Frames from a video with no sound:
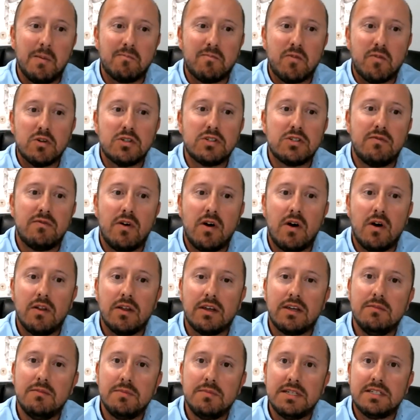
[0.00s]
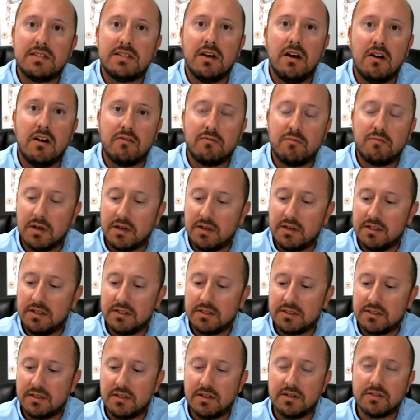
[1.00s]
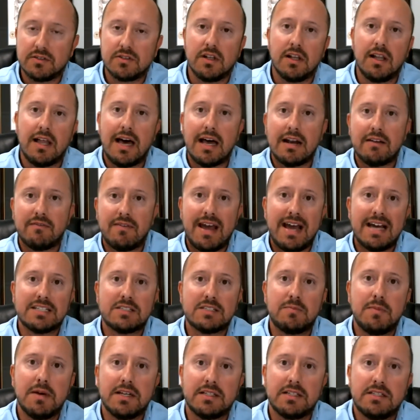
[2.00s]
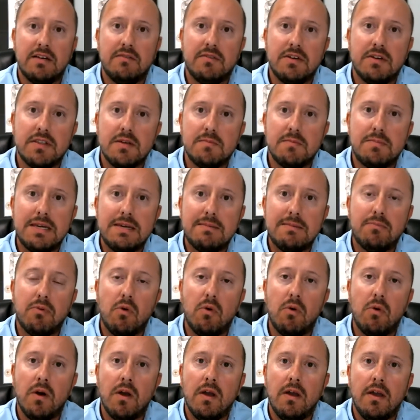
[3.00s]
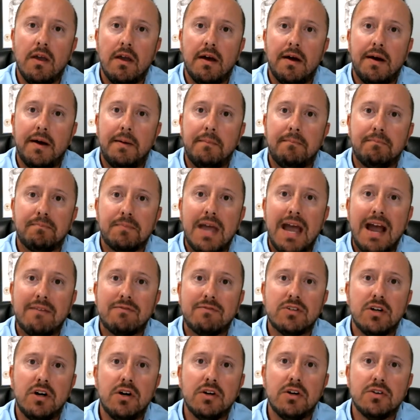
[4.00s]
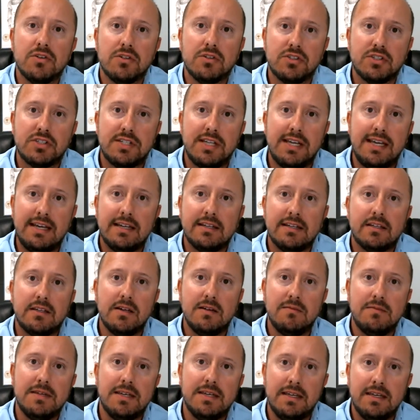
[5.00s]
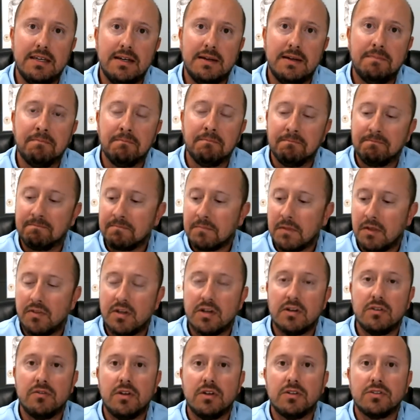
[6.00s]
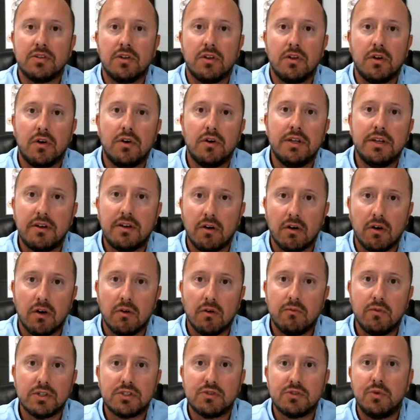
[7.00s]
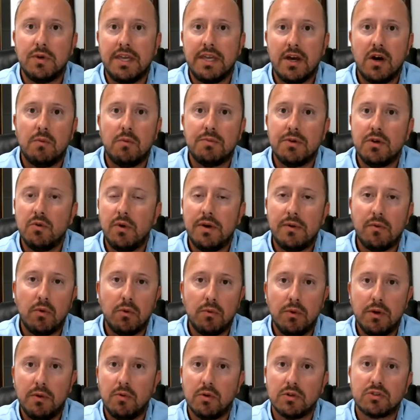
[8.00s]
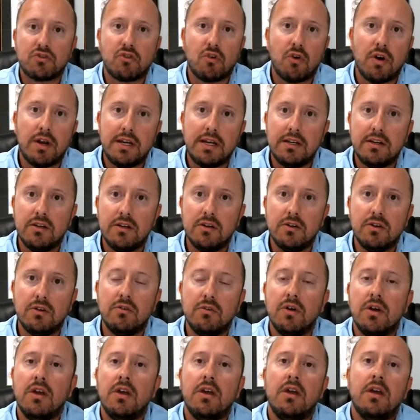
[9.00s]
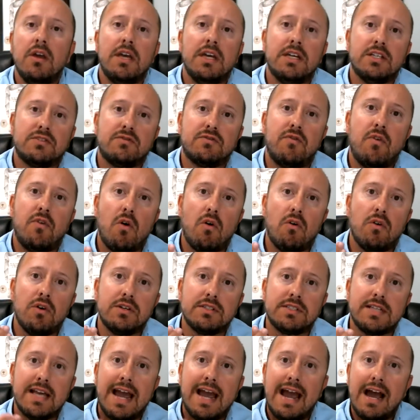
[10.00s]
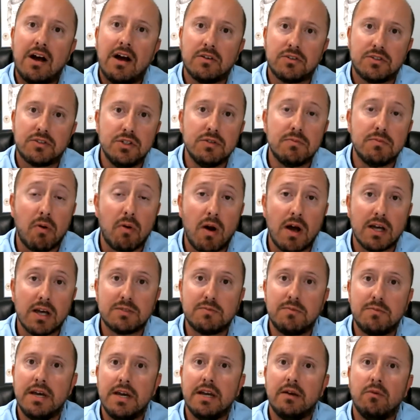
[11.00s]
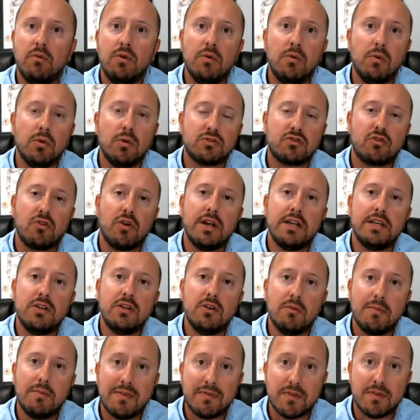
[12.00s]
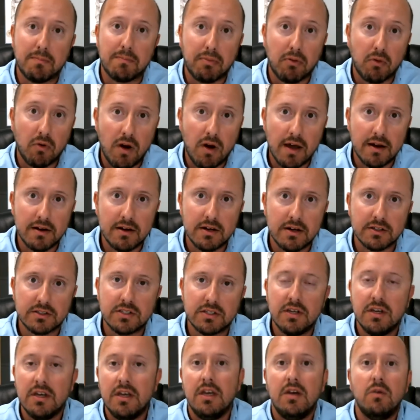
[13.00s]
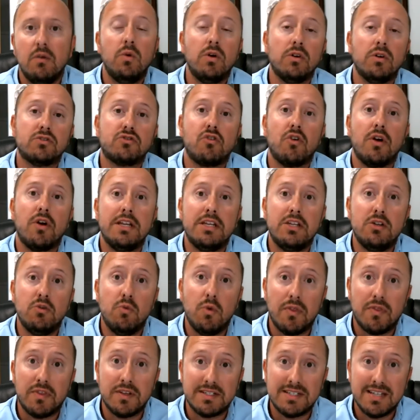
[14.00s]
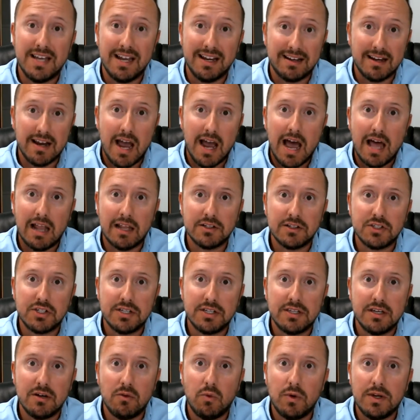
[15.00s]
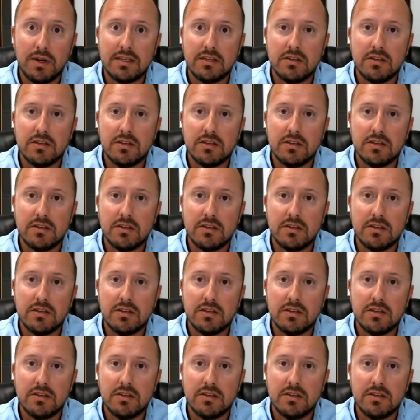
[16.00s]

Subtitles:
First of all, it can be tough because there's a lot of aspects of it that people have to understand coming in. There's a learning curve, which we help you. We will train you as far as how to prospect. We will train you about the products. We'll train you with the technology that we